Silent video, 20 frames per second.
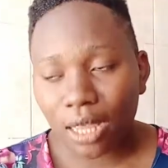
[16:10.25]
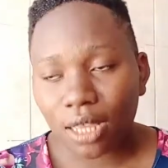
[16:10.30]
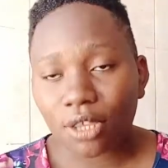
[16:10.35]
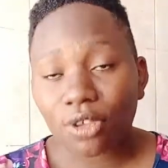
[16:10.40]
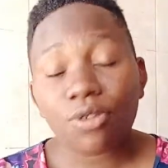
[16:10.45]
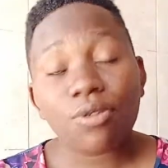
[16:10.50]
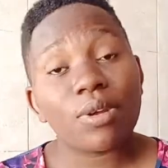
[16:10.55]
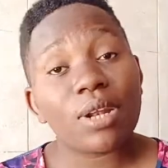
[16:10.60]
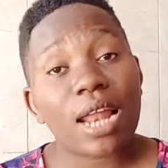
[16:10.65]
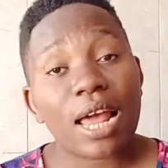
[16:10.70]

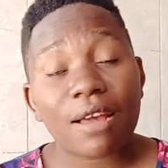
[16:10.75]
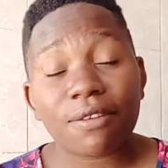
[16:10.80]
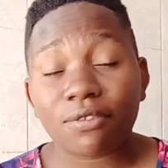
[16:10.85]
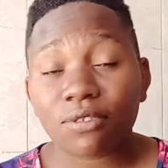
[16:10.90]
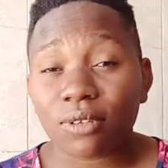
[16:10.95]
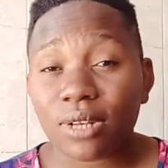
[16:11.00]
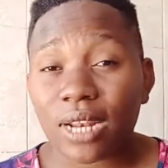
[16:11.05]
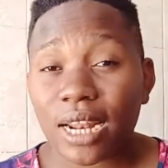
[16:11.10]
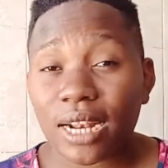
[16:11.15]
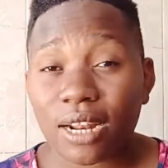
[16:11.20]
you will have to
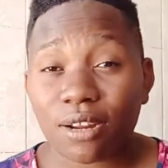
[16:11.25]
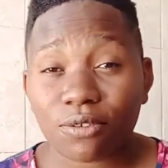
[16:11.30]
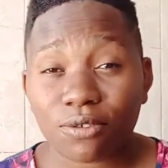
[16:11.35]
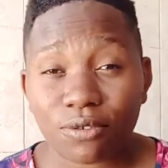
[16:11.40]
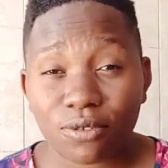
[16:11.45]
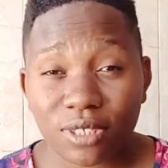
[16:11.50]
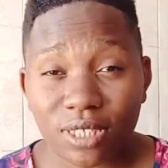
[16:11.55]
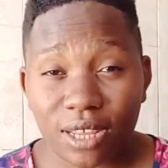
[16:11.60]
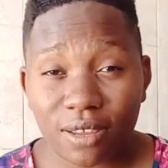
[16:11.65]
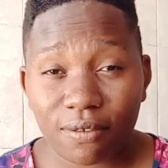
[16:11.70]
learn how to
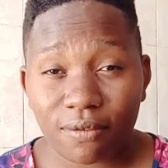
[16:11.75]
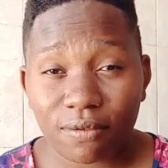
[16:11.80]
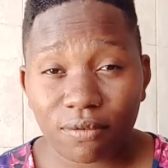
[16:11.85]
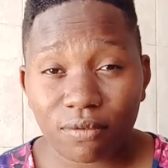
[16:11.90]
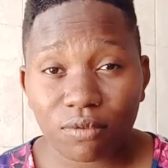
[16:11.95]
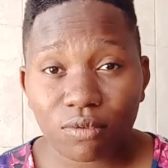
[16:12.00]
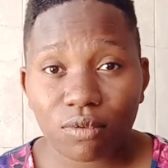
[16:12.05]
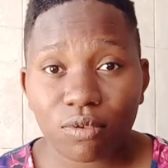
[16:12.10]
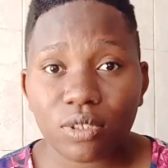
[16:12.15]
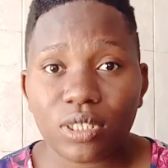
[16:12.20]
save
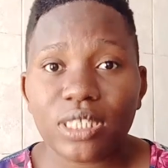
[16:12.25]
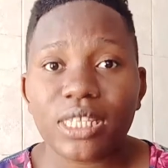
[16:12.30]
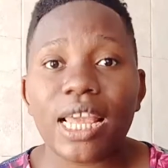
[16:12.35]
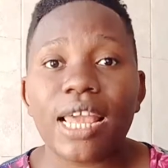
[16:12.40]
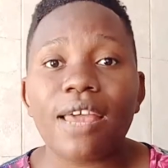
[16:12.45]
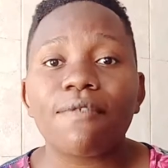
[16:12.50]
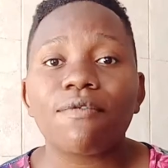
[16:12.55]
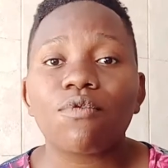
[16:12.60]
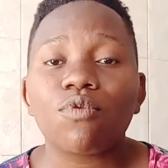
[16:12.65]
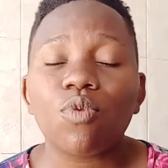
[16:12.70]

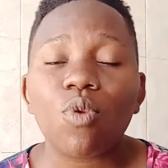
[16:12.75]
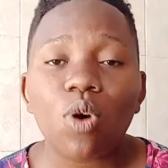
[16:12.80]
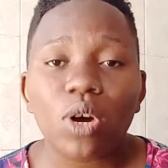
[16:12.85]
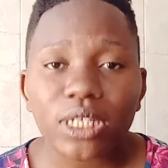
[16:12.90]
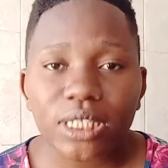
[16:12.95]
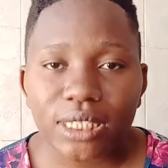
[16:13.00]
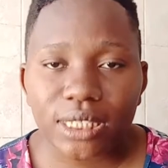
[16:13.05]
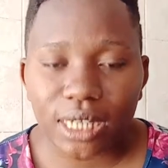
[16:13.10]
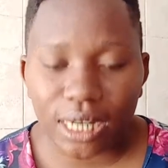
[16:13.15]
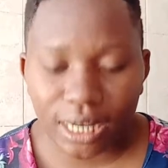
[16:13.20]
save
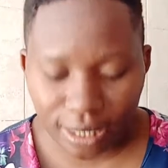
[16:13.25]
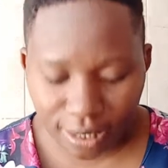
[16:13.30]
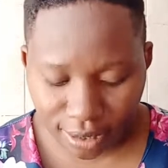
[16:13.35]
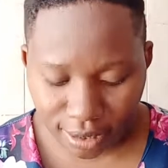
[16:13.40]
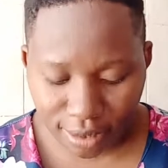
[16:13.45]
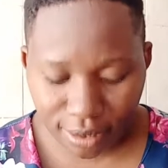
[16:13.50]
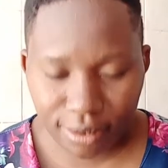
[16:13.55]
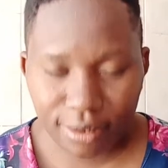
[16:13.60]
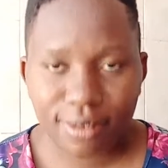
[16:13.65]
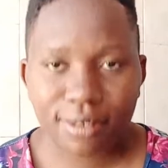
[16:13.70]
water
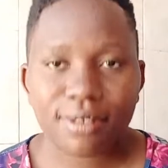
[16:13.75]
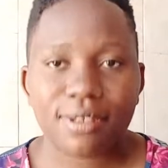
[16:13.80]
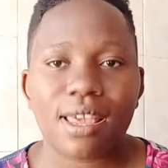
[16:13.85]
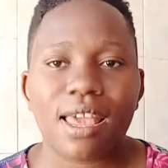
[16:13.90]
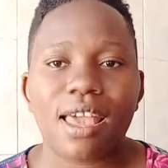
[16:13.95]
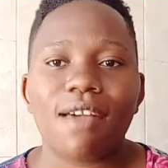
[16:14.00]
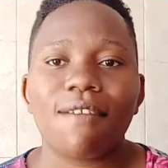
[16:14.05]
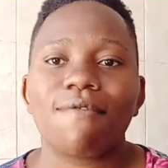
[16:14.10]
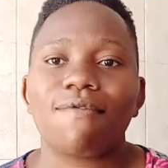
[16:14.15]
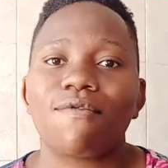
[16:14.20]

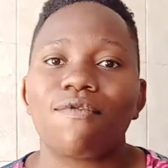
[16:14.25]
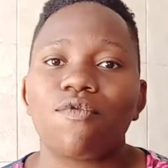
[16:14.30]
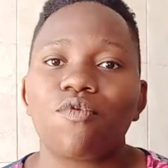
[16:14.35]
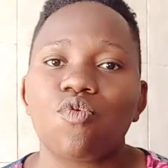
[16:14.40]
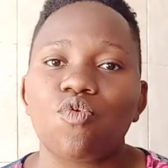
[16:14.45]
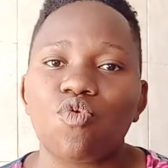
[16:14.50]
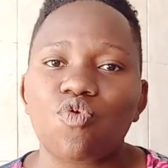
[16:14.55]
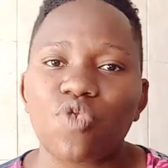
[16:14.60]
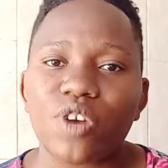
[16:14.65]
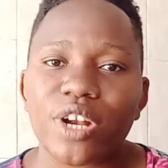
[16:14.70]
save
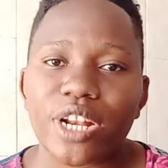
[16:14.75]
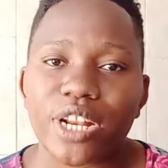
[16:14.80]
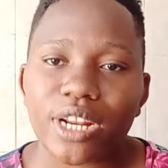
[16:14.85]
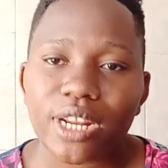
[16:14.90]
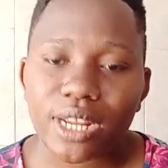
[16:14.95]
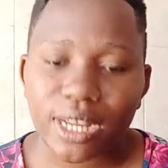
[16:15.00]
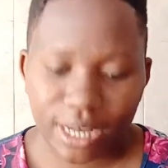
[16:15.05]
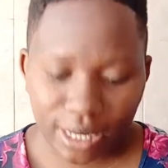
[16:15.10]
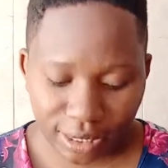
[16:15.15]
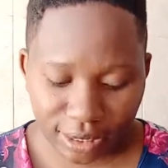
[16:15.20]
food
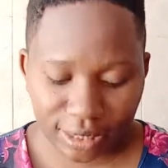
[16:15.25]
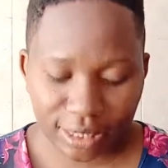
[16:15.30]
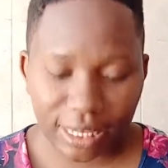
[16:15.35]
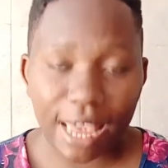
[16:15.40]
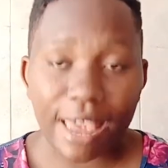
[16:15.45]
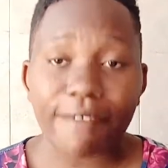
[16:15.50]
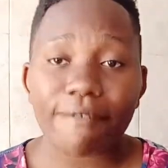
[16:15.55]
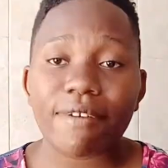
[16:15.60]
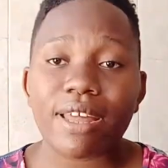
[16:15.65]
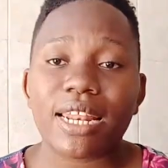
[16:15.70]

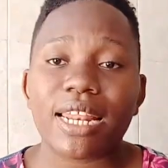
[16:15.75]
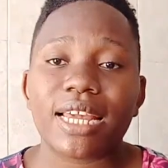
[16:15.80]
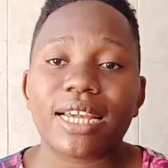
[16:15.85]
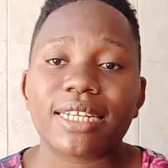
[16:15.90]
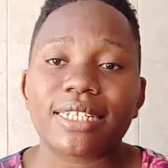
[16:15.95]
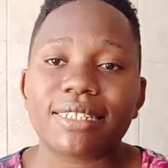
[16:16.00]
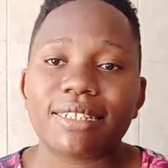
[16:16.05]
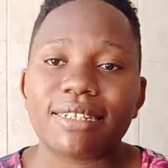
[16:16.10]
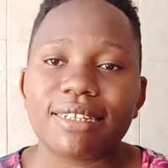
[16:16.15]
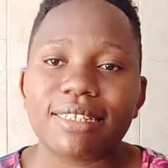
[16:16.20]
save
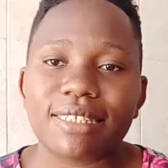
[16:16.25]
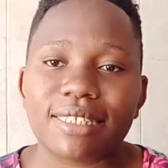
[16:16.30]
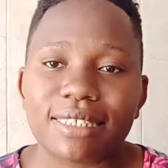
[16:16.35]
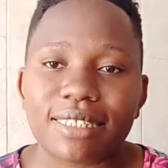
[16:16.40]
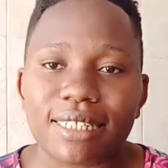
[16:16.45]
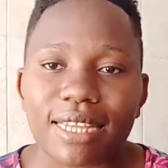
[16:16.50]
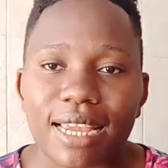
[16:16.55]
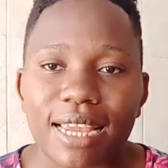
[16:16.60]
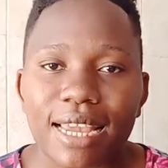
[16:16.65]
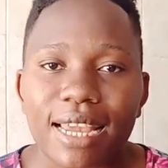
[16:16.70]

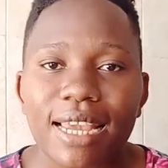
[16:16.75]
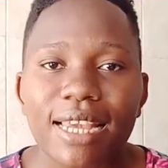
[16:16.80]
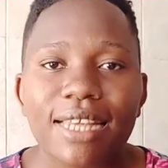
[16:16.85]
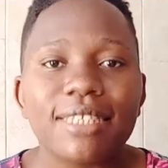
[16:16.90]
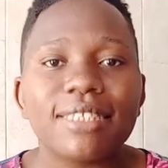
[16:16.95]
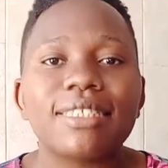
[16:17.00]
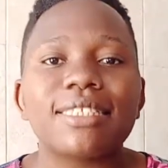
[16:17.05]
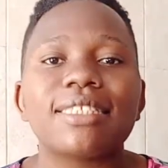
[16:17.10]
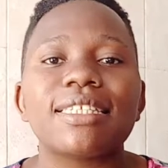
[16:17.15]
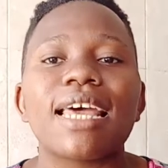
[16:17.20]
electricity
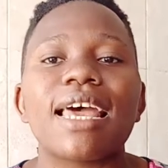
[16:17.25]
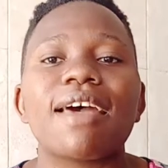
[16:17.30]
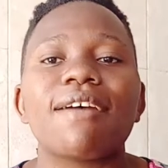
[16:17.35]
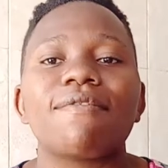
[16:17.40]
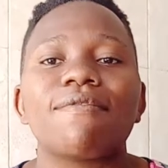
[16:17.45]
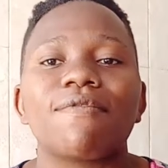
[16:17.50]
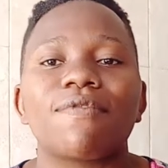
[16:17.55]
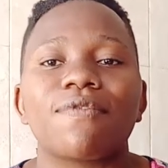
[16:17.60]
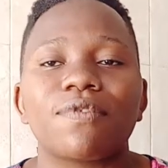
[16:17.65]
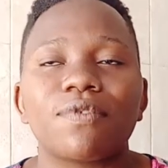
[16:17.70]
save
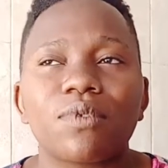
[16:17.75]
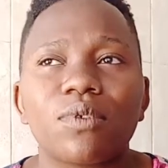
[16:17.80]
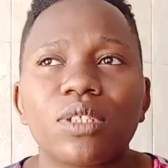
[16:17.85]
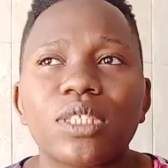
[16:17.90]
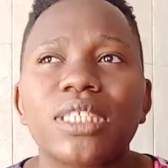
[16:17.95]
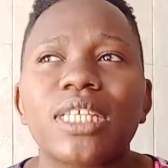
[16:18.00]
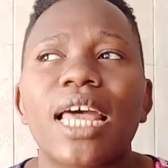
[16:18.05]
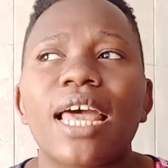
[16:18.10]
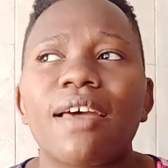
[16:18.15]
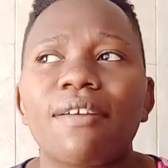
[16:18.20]

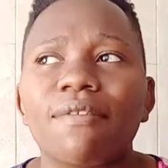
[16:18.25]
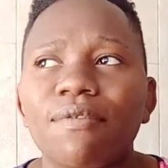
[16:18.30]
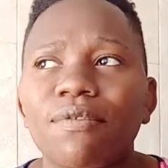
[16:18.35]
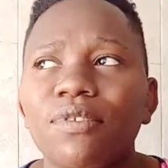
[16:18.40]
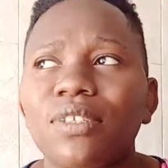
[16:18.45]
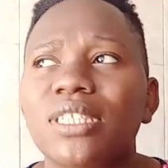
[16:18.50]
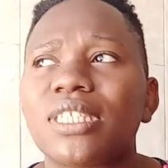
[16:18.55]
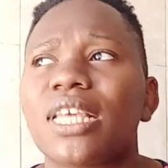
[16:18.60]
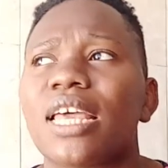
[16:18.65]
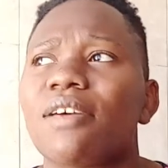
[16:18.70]
serve,
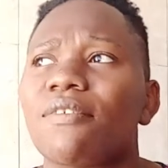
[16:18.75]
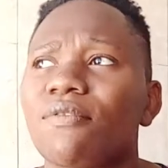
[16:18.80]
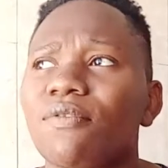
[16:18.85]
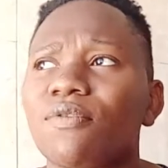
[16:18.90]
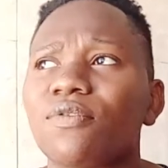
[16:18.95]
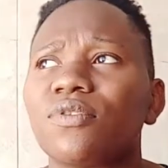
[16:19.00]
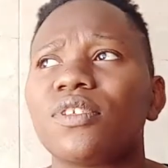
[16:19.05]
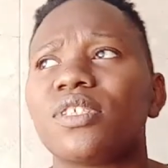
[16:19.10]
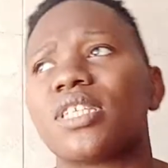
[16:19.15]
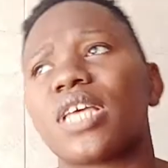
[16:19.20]
serve,
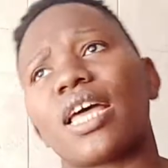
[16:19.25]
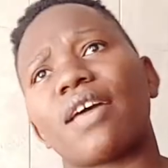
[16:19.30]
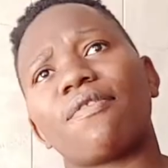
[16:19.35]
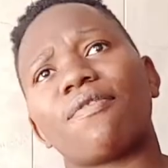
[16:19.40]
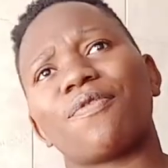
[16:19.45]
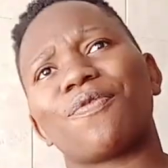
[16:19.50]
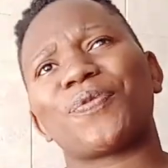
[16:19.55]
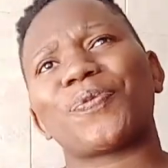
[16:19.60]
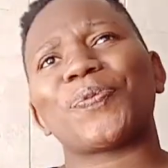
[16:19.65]
serve.